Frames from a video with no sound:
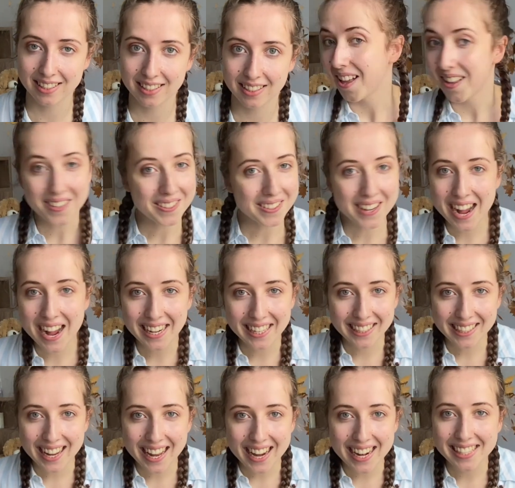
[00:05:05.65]
Alrighty
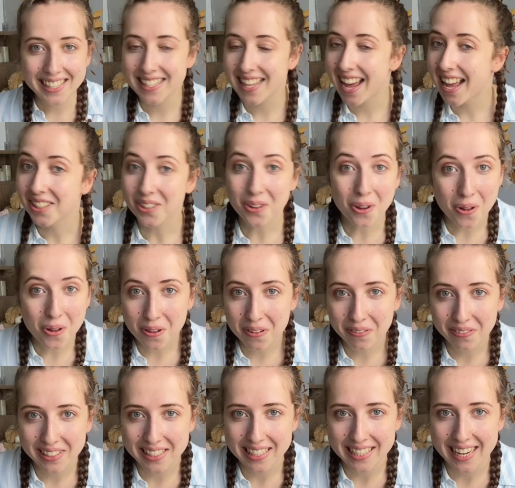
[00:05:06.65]
guys, that's all for
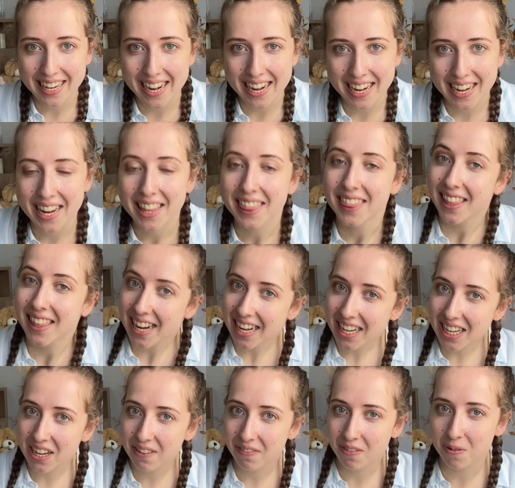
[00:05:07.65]
today. Thank
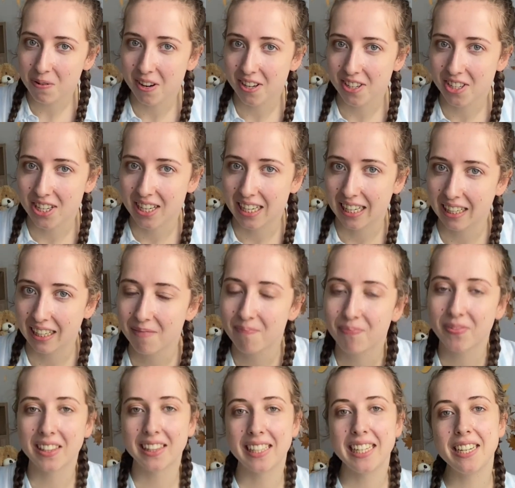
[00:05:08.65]
you for watching.
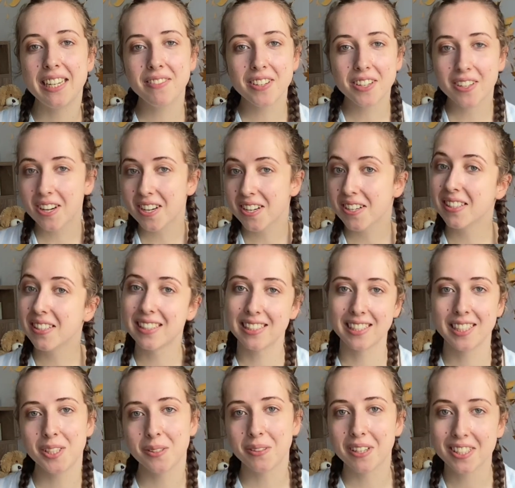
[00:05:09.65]
Leave your own
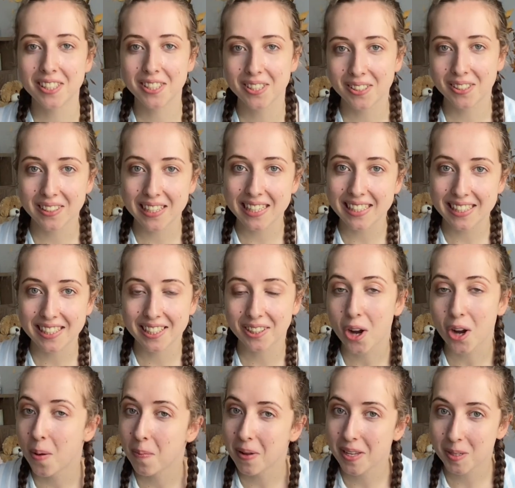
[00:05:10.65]
6-word stories in the
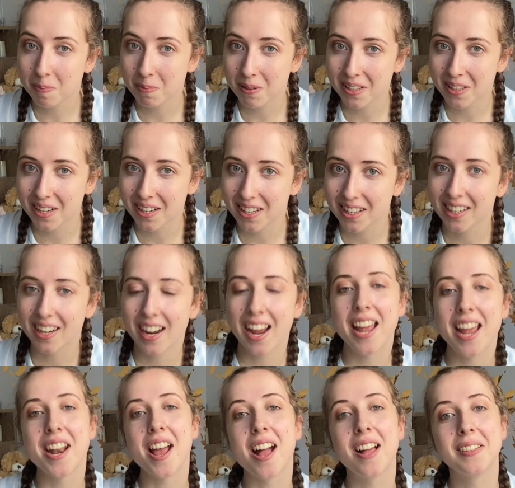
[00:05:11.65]
comments below,
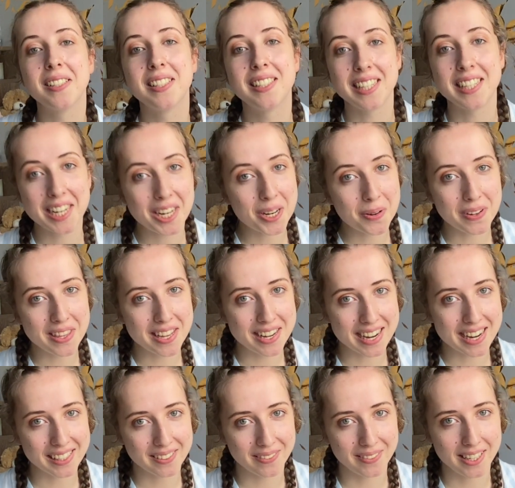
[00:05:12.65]
and I'll see you in the
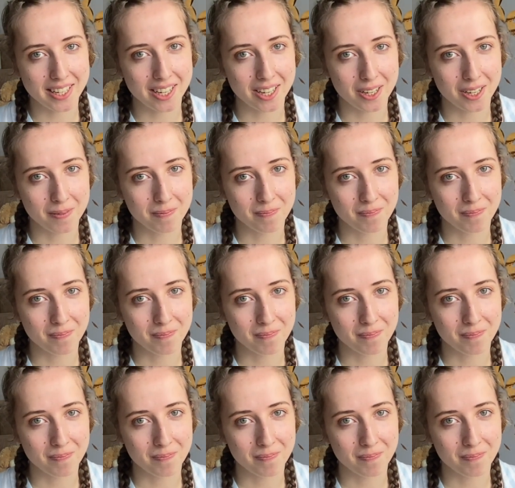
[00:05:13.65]
next video.